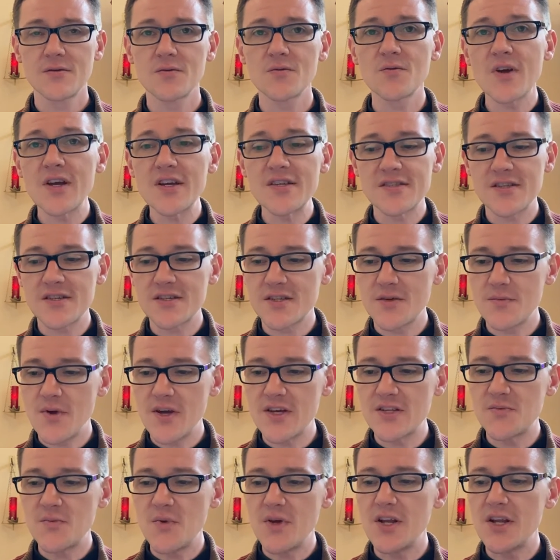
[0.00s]
Racism
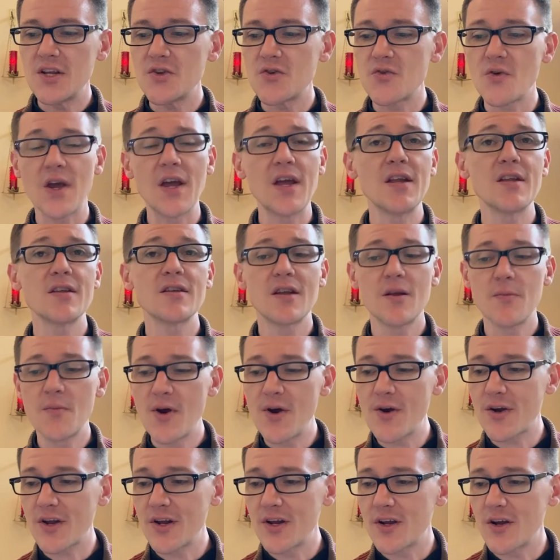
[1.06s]
has been ingrained in
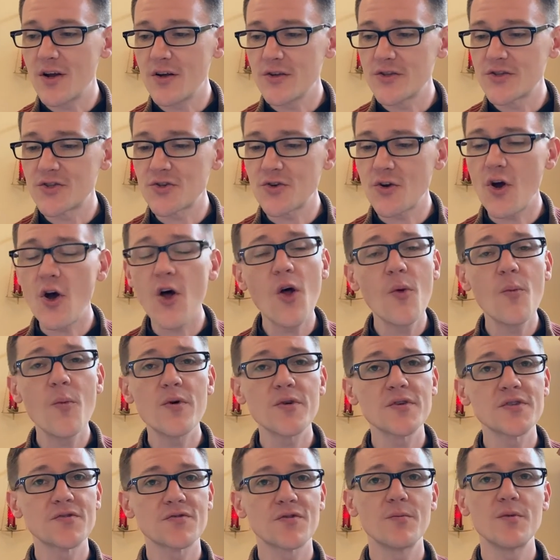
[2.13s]
American culture
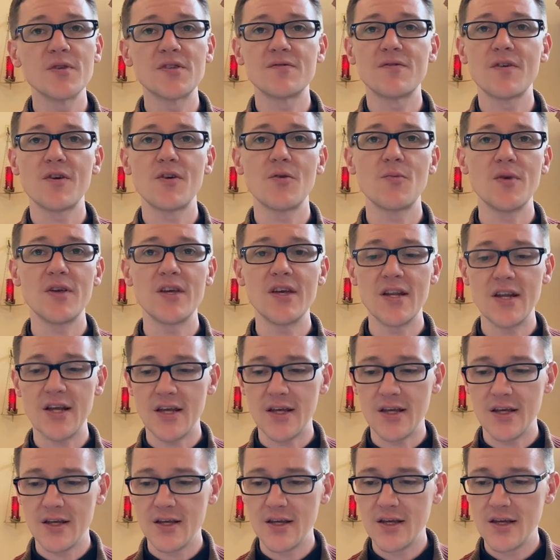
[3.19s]
almost from its very
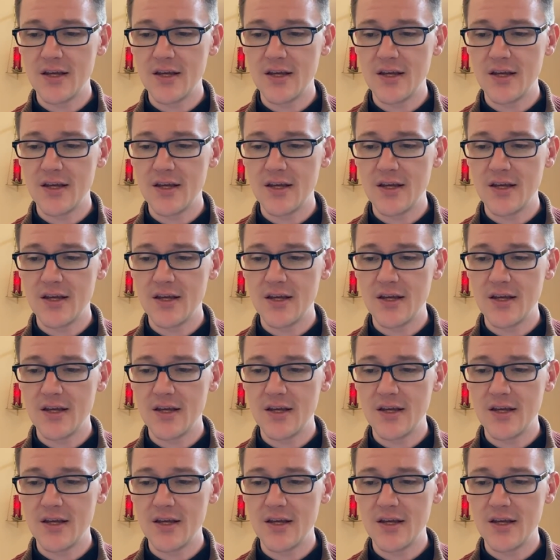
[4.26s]
beginning.